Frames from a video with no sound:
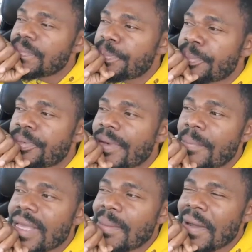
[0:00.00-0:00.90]
I used to
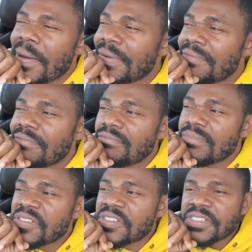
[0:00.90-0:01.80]
spend
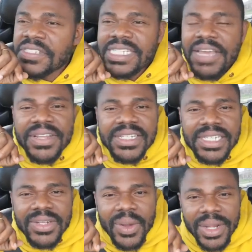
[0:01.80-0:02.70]

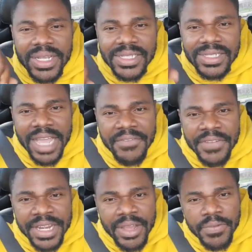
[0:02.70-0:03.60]
probably about
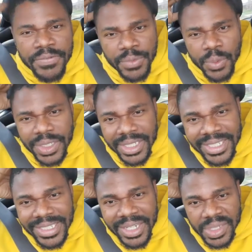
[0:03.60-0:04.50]

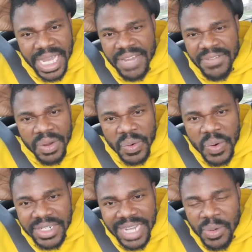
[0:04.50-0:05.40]
$70
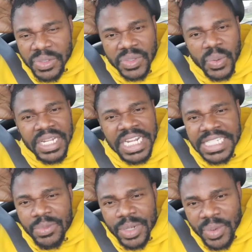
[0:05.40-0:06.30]
every day on food
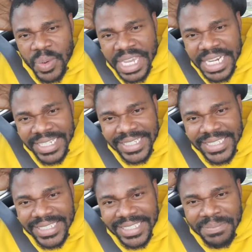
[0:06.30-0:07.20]
because I never
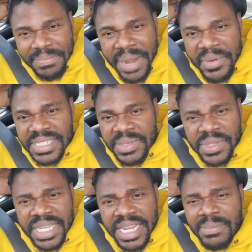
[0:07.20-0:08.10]
cooked. I was so
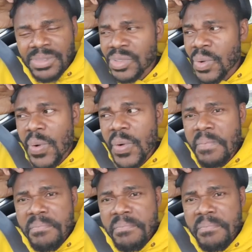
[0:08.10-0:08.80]
lazy with cooking.